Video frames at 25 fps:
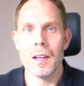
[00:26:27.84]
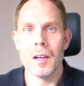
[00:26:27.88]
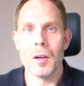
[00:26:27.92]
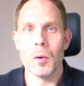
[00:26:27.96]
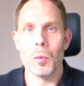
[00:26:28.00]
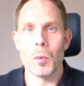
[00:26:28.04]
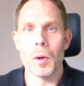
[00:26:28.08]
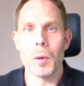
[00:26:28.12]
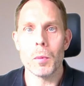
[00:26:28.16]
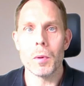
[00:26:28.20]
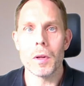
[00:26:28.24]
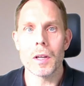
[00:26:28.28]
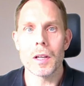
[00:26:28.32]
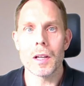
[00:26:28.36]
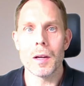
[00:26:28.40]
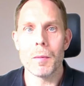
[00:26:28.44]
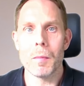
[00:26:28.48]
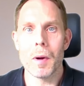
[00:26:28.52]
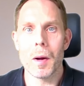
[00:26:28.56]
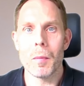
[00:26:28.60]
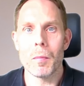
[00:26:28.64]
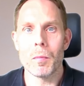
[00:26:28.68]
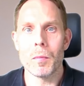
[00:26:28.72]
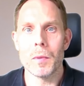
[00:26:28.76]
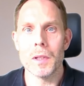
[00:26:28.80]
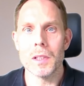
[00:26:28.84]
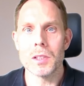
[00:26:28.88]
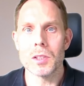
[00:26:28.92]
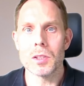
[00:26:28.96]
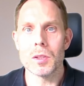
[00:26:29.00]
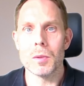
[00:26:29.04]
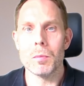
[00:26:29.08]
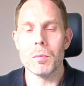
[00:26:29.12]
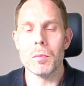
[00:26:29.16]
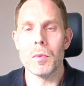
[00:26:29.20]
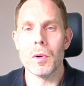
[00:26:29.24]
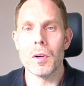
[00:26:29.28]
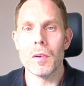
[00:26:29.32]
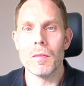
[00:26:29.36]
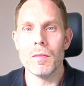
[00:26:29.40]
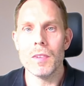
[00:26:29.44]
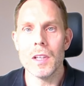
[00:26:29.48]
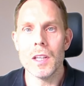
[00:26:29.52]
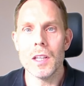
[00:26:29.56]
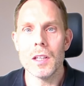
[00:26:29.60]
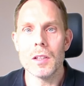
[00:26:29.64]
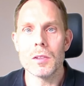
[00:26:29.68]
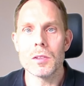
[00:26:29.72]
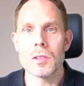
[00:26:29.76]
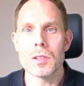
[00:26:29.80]
We will come up with some more
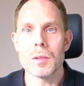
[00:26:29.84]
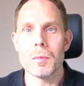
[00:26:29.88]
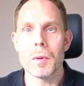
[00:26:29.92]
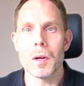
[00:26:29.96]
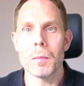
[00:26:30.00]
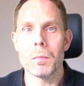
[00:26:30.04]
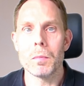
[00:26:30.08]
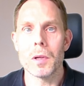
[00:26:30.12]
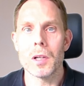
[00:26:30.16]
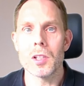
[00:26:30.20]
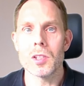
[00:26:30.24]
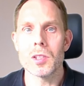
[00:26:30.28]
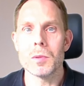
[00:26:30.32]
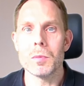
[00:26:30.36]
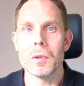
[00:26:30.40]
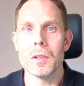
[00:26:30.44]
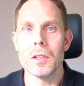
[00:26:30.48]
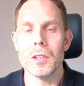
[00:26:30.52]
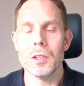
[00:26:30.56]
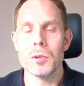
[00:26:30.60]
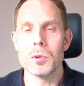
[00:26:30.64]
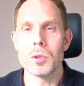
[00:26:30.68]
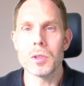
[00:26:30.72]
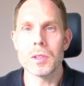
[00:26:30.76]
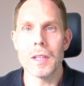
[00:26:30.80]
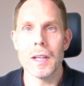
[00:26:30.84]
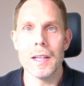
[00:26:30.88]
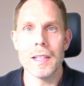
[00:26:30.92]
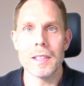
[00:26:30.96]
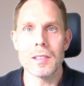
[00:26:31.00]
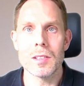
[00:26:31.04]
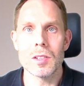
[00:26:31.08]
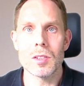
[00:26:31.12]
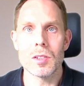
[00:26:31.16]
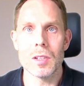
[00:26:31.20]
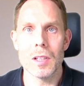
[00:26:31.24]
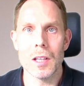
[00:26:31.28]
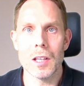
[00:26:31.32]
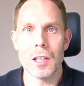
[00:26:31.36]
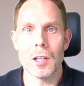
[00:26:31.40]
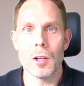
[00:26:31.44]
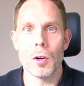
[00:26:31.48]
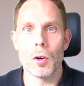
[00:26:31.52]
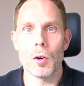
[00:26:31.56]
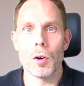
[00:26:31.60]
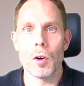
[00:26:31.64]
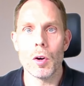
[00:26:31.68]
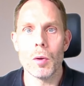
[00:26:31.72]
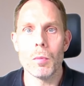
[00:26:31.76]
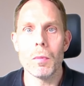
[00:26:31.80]
videos about possible use cases in
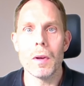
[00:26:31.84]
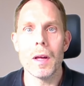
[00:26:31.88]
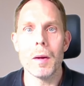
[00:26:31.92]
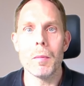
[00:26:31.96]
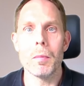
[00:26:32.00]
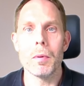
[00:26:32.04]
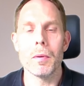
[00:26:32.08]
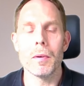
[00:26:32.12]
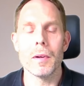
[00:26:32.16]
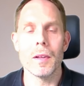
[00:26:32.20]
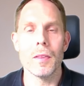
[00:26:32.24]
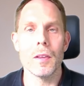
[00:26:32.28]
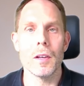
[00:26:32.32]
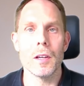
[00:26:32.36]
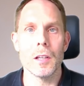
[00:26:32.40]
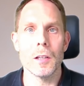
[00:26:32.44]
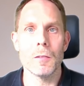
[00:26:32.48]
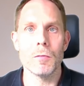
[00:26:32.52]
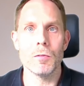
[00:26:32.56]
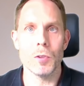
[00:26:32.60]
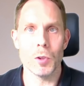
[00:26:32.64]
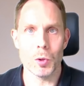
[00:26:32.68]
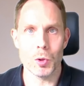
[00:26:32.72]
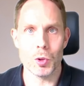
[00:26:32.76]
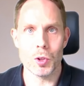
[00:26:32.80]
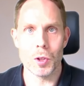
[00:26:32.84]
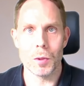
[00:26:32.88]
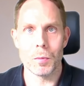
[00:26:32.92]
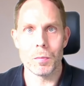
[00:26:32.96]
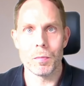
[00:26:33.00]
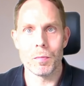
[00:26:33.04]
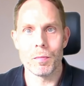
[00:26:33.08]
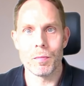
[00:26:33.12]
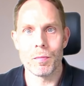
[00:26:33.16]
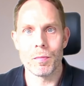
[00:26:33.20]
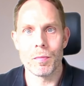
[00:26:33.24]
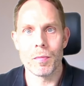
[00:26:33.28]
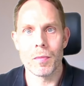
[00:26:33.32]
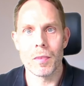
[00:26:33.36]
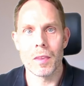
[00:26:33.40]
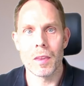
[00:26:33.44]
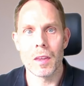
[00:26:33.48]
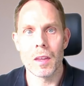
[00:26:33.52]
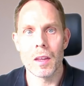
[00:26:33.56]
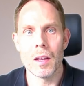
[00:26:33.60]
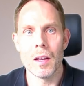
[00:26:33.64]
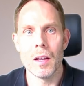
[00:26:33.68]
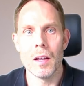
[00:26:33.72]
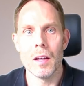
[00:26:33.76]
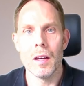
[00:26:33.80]
your HomeLab in the near future.
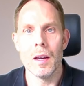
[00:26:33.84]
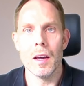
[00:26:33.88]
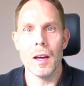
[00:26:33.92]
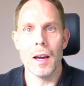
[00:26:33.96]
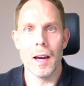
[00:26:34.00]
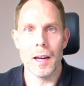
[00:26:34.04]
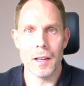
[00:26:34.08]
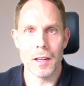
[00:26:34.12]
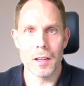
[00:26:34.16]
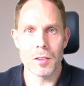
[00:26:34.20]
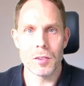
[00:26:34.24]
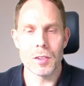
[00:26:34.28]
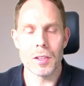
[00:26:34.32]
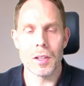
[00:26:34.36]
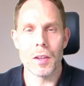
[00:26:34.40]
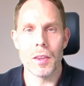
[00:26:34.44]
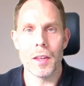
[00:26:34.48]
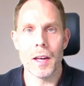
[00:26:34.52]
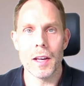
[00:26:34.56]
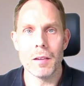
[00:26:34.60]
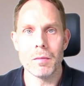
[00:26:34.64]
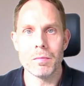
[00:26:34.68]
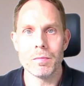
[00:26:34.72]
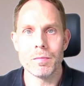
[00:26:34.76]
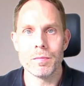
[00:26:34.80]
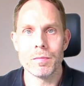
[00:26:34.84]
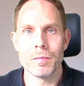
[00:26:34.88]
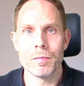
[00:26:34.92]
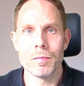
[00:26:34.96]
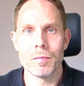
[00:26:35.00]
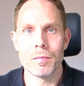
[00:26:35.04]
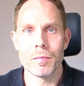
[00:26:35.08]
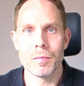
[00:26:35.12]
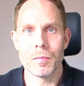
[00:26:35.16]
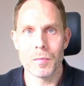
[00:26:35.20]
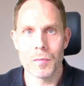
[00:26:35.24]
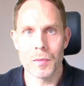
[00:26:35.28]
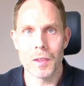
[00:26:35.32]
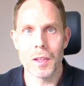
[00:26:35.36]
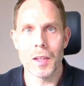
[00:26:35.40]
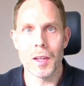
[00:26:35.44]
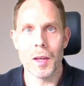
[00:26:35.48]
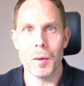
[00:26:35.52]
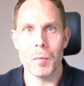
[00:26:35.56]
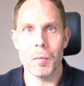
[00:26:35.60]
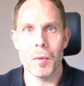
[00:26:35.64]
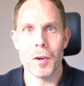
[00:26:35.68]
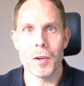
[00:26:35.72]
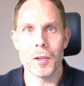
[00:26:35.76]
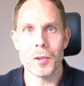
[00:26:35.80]
And until then,
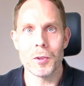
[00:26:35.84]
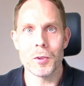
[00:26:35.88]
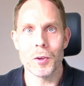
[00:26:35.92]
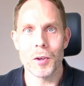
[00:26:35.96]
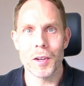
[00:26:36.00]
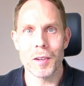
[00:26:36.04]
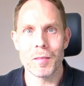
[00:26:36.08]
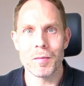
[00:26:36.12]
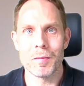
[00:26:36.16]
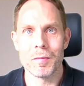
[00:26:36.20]
keep monitoring.